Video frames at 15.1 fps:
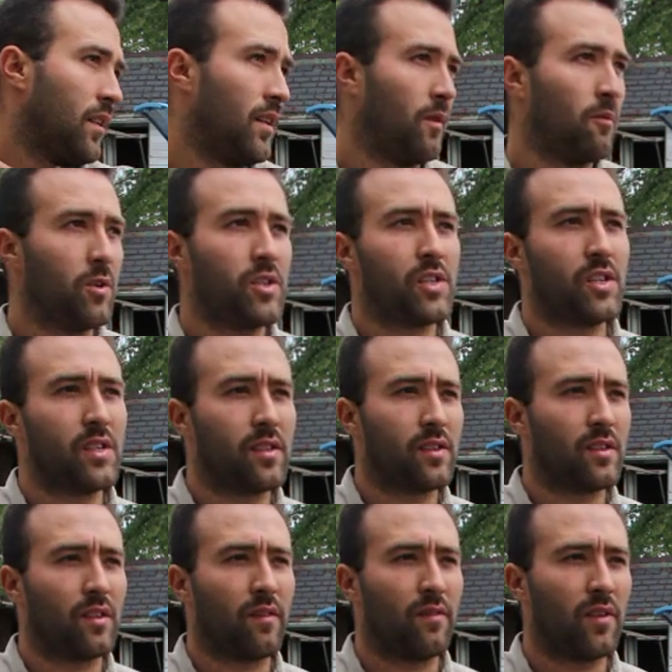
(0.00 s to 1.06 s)
which
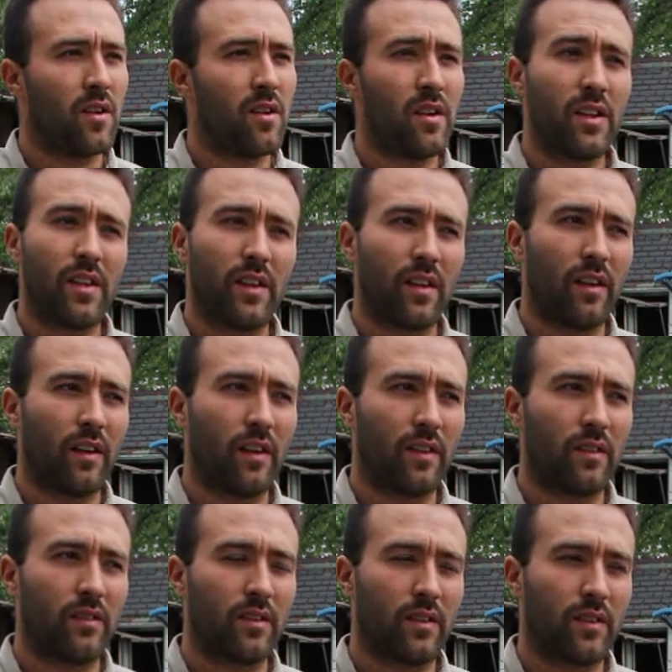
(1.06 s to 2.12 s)
is a very
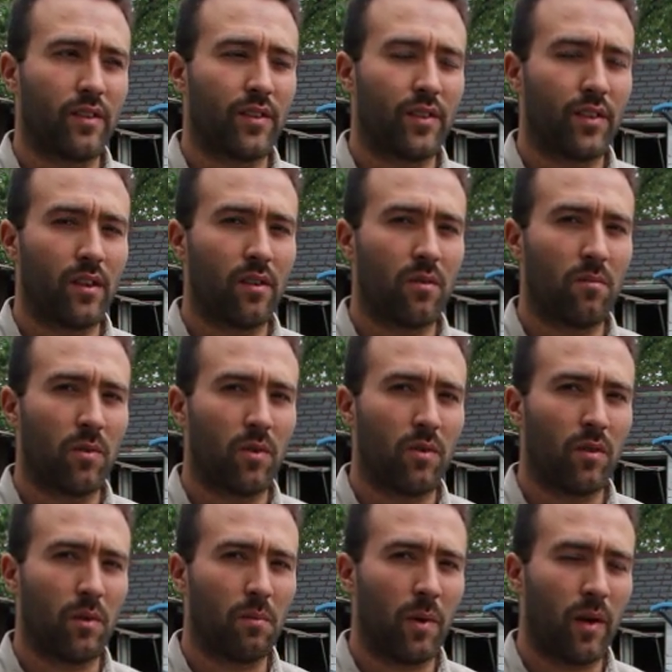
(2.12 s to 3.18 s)
considerable
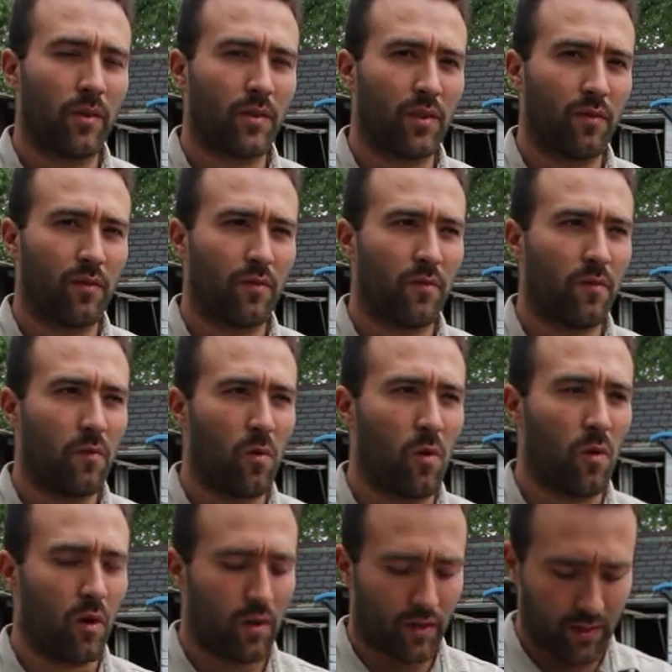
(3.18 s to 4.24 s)
amount of
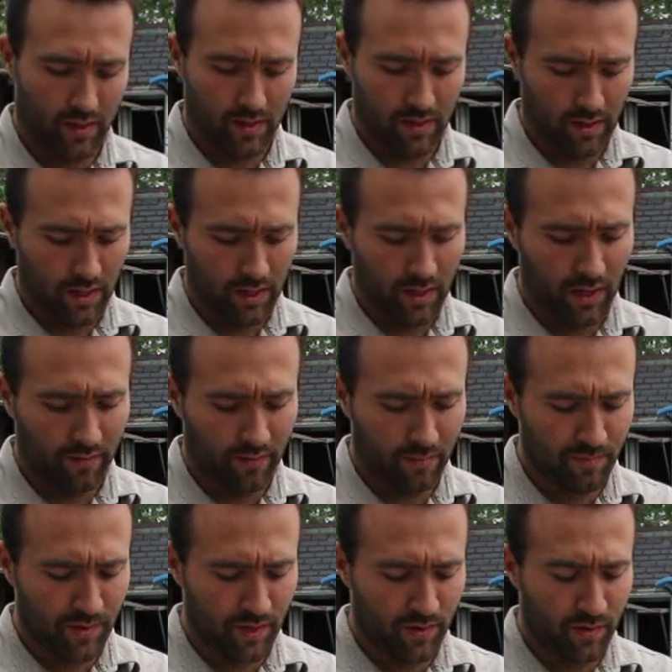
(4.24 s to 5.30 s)
force I'd have to
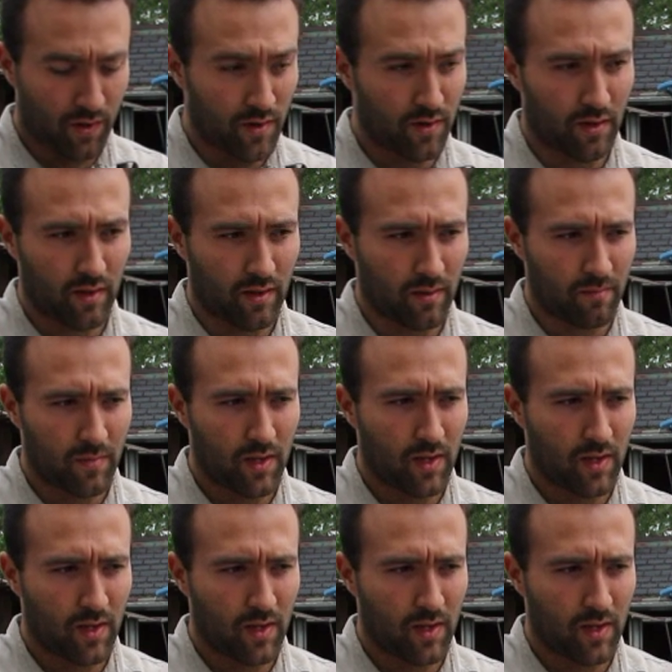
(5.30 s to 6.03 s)
be exerting on them.